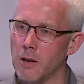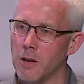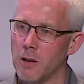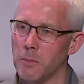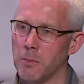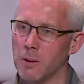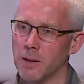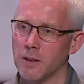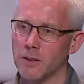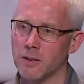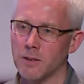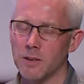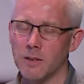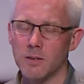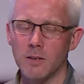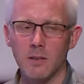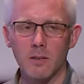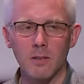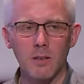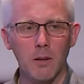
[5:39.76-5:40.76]
But as this
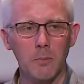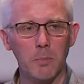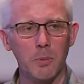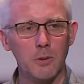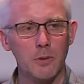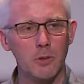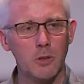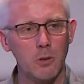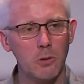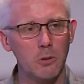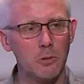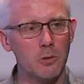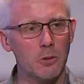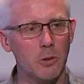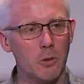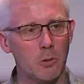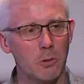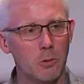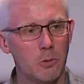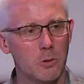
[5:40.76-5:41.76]
example shows
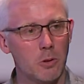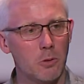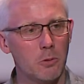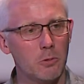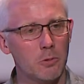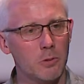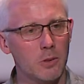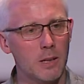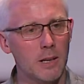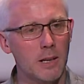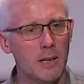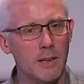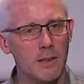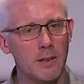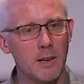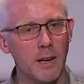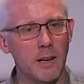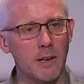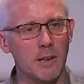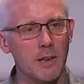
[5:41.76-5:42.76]
you, those click
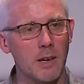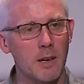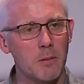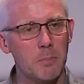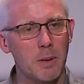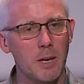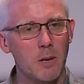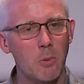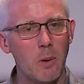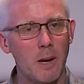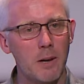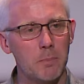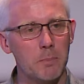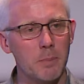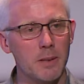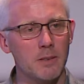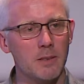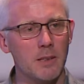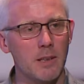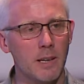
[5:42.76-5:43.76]
data can be quite
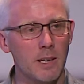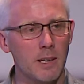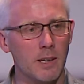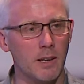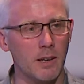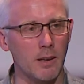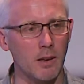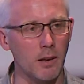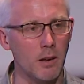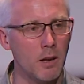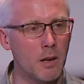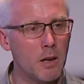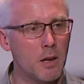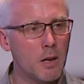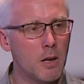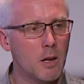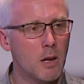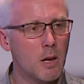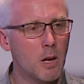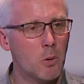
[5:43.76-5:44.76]
misleading.
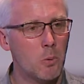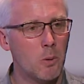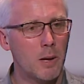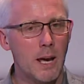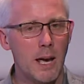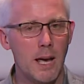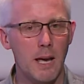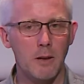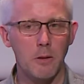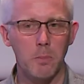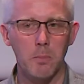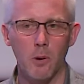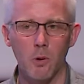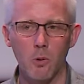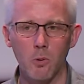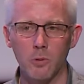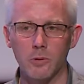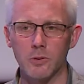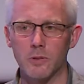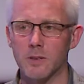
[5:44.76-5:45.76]
We had
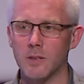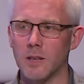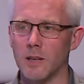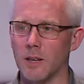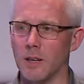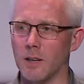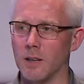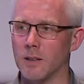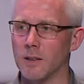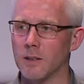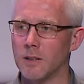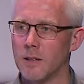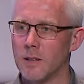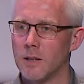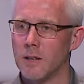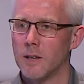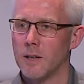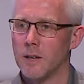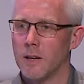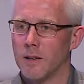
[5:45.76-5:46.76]
posts here
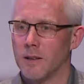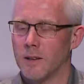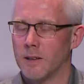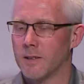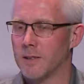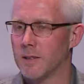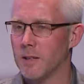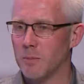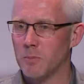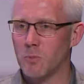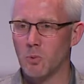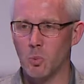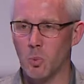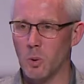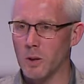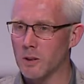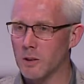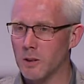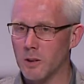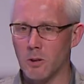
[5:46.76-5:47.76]
that seemed
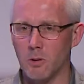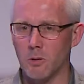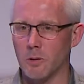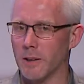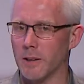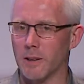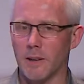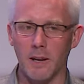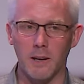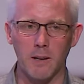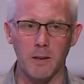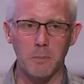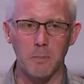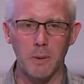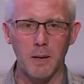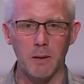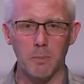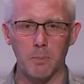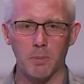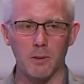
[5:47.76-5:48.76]
very good at getting
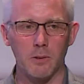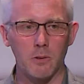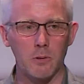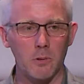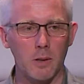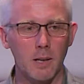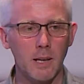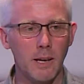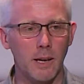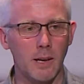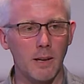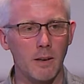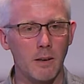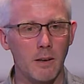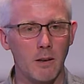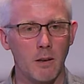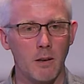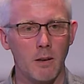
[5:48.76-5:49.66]
people to click,